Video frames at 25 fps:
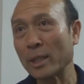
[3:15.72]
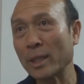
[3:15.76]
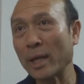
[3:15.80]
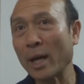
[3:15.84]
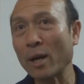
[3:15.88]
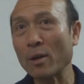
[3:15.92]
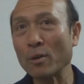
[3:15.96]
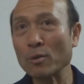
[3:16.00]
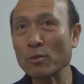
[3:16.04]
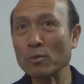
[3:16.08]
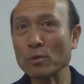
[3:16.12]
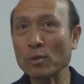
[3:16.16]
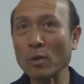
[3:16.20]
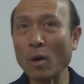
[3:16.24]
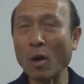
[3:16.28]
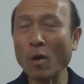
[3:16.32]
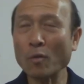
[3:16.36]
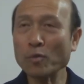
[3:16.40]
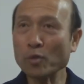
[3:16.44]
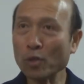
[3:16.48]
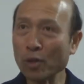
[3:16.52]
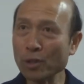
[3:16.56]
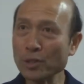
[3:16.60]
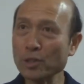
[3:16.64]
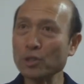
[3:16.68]
Now,
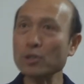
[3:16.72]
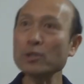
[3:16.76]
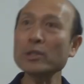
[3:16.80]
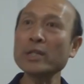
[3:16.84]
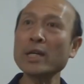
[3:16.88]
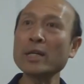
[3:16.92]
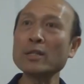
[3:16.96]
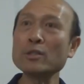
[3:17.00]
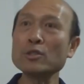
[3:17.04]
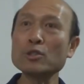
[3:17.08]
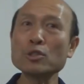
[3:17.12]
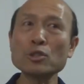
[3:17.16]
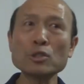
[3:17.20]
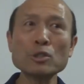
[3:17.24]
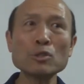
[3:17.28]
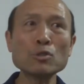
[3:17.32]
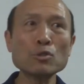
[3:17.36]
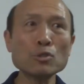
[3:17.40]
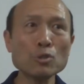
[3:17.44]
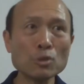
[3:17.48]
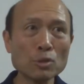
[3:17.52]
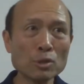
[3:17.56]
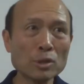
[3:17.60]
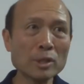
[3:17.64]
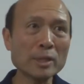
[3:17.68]
of course you can
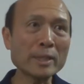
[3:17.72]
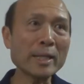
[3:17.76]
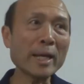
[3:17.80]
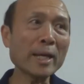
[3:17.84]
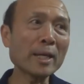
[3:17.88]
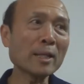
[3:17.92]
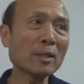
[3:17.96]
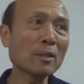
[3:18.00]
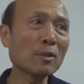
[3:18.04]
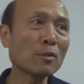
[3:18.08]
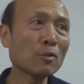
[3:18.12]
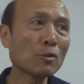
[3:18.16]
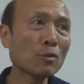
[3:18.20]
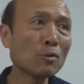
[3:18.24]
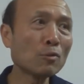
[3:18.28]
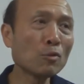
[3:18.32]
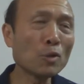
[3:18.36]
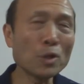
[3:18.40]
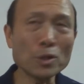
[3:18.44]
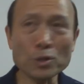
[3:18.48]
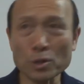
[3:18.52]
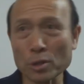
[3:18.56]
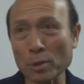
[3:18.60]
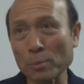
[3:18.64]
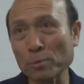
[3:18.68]
say
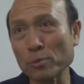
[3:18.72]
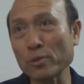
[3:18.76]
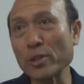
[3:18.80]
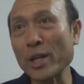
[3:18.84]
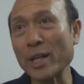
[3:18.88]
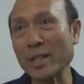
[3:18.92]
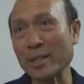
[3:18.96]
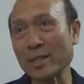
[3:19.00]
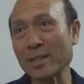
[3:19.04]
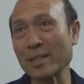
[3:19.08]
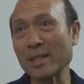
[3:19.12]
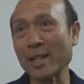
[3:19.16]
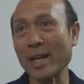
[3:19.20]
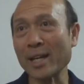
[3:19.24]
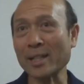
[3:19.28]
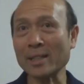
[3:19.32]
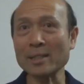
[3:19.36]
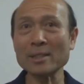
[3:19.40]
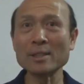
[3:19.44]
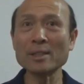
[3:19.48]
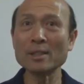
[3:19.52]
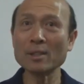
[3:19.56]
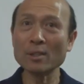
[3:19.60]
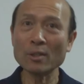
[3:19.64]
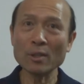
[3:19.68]
words of grace like
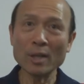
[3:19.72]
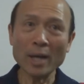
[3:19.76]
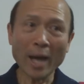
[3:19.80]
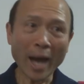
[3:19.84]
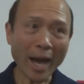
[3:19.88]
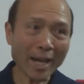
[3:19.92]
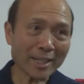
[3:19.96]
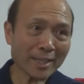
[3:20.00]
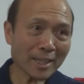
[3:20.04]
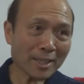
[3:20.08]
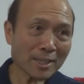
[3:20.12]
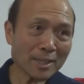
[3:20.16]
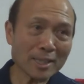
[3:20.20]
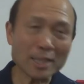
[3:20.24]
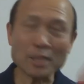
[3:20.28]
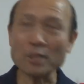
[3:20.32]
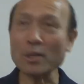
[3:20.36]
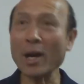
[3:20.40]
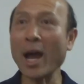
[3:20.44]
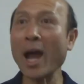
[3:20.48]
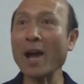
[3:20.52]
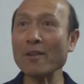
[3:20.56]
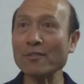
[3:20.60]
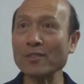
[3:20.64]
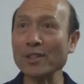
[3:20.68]
I can see
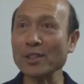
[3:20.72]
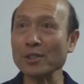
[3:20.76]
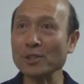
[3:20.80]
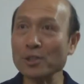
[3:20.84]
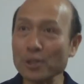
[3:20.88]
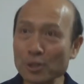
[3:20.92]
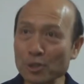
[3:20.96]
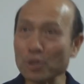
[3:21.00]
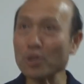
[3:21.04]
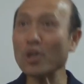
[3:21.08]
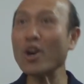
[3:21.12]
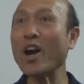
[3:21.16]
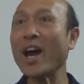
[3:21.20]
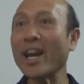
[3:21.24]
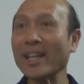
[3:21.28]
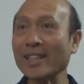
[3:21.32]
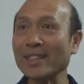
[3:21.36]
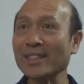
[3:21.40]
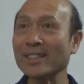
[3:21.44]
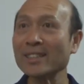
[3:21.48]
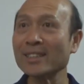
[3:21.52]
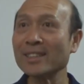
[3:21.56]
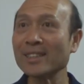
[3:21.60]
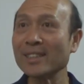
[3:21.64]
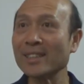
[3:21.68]
your effort. You're
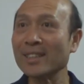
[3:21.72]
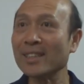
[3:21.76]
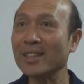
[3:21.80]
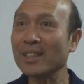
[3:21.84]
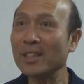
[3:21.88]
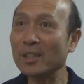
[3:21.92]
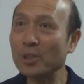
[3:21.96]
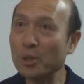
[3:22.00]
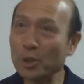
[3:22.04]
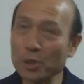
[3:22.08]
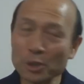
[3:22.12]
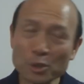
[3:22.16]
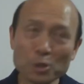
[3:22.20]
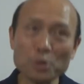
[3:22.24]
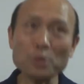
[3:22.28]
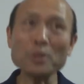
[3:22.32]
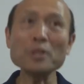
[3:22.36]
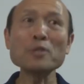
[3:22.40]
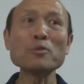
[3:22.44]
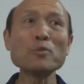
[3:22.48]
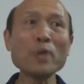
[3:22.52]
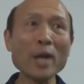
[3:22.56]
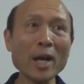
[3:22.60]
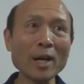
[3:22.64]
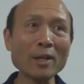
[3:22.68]
trying. You're
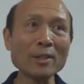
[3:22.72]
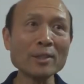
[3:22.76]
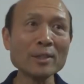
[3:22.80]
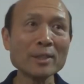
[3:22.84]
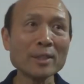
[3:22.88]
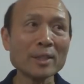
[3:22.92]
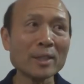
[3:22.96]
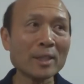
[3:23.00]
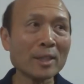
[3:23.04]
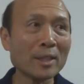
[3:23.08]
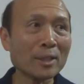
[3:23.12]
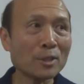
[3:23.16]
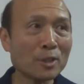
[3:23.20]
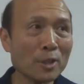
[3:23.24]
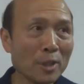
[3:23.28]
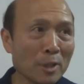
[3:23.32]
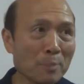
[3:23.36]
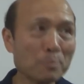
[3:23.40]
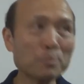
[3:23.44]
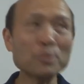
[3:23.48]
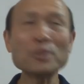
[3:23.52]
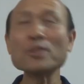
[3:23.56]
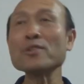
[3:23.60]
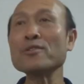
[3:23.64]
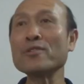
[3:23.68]
doing well. You're
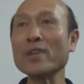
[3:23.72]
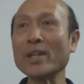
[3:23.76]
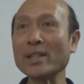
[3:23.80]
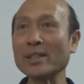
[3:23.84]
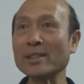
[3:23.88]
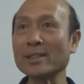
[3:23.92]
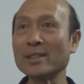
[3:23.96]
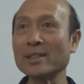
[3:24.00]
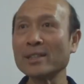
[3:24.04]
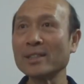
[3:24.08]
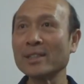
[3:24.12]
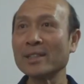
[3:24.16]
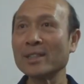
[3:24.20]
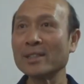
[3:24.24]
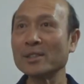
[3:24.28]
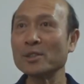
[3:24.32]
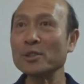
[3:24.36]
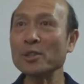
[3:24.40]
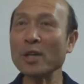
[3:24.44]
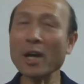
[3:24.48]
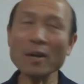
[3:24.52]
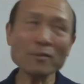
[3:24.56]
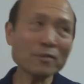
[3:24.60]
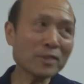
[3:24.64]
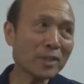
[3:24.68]
improving.
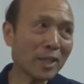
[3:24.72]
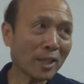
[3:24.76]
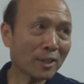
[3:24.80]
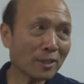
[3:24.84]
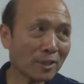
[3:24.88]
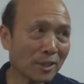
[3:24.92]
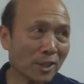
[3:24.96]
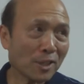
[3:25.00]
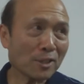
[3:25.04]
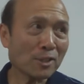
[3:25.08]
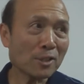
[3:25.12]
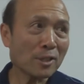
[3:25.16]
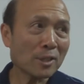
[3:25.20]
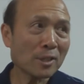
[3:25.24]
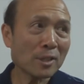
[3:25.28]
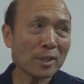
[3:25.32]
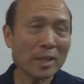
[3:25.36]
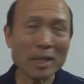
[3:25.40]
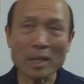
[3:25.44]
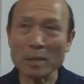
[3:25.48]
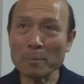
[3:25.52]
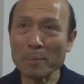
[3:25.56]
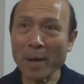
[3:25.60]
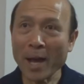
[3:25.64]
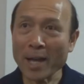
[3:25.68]
You have done this
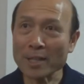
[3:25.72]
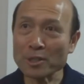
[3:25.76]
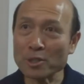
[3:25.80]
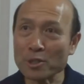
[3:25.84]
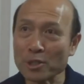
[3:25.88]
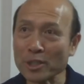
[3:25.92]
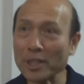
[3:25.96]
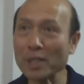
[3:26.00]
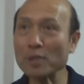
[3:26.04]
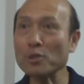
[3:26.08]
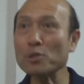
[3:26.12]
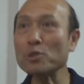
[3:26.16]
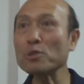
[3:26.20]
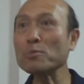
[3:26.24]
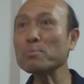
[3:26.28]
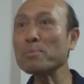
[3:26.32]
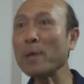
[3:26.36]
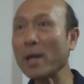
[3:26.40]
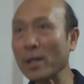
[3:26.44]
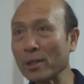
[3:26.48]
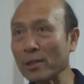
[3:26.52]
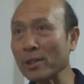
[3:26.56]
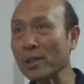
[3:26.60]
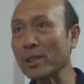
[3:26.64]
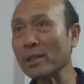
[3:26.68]
in the past. You can do
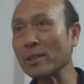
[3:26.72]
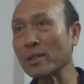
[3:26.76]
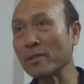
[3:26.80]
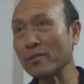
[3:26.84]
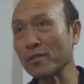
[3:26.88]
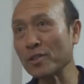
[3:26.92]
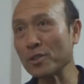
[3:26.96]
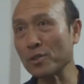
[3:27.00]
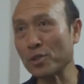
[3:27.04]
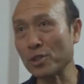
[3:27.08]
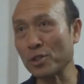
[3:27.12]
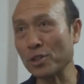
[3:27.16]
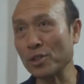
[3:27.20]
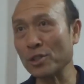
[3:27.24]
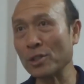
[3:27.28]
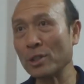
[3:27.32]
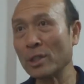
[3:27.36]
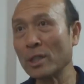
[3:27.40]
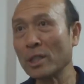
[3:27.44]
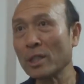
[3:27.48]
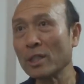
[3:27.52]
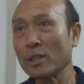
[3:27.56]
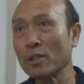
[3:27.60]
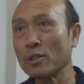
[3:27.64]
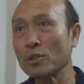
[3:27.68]
better in the future.
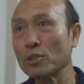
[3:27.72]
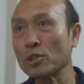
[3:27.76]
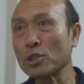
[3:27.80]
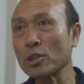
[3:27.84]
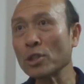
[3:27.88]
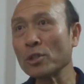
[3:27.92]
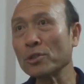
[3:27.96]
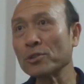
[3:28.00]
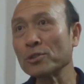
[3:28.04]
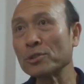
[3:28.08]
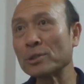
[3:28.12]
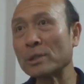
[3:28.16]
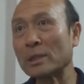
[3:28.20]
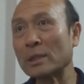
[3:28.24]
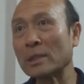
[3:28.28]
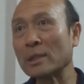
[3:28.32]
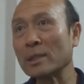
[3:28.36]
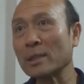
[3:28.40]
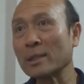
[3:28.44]
So